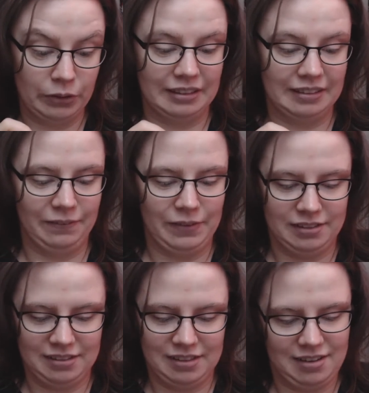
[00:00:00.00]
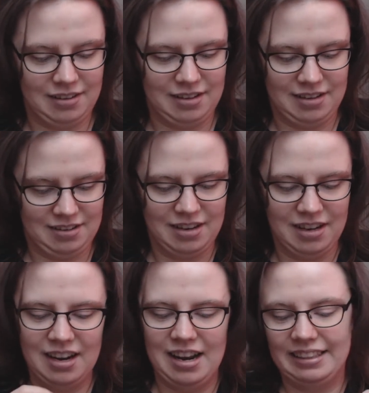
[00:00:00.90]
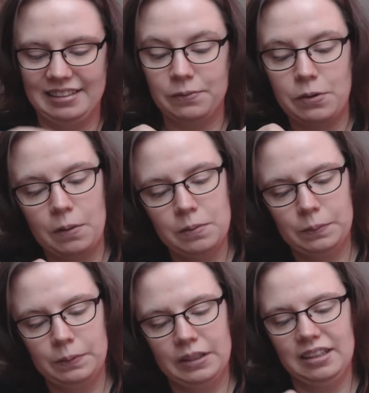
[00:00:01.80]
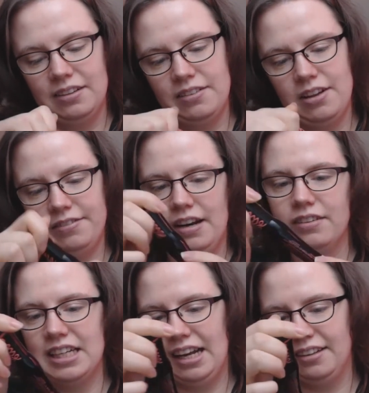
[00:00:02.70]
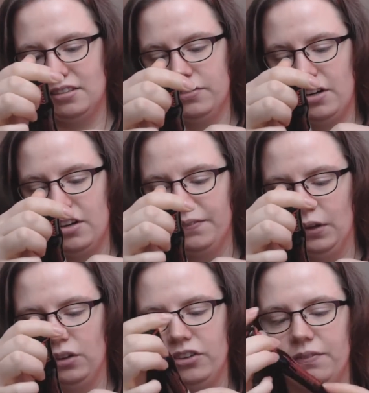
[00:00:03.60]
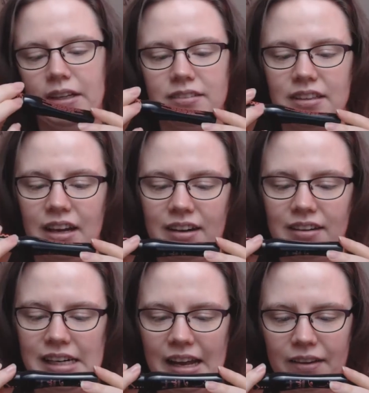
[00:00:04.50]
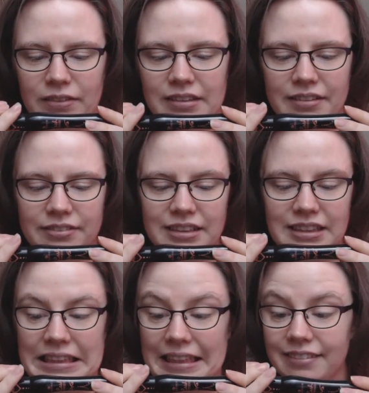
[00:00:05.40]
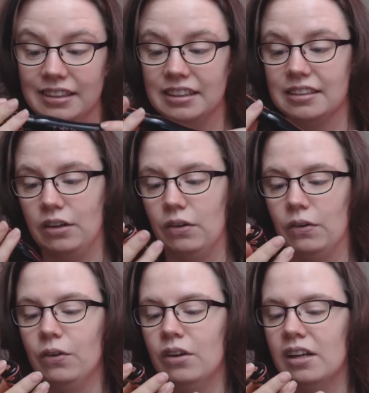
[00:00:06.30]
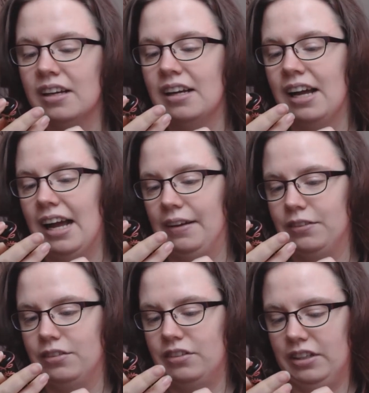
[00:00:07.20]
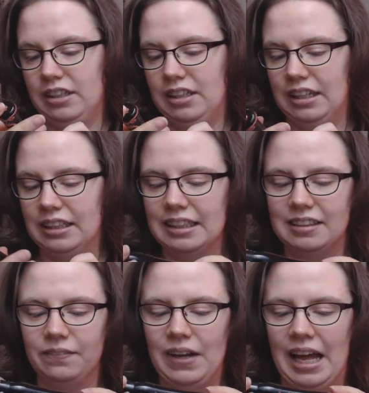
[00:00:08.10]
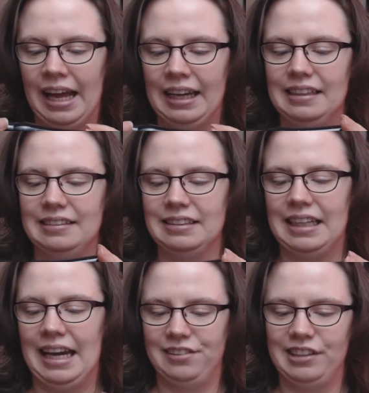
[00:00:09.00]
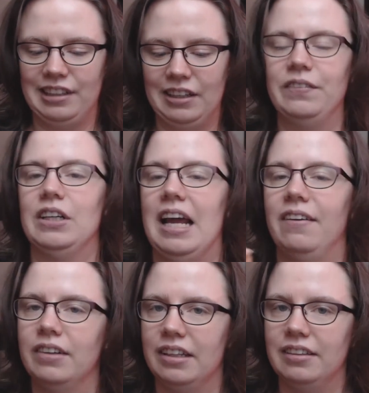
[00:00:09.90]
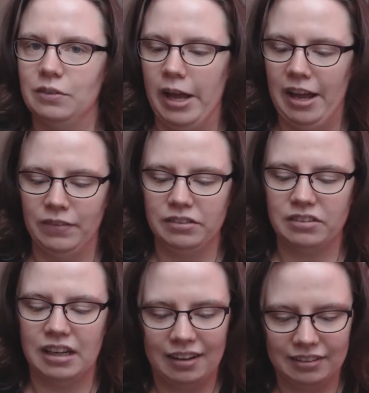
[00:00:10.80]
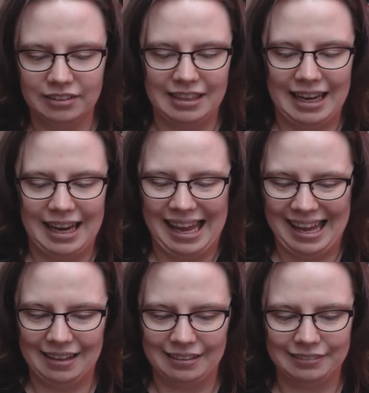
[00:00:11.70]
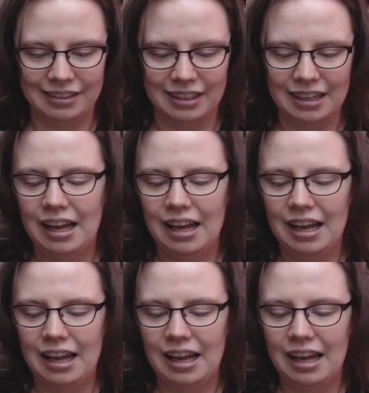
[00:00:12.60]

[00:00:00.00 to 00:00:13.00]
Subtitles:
putting the mascara on. It's probably a very nice, very budget mascara. I will definitely give it a go. I'm still a little behind in catching up on how many spare mascaras I have.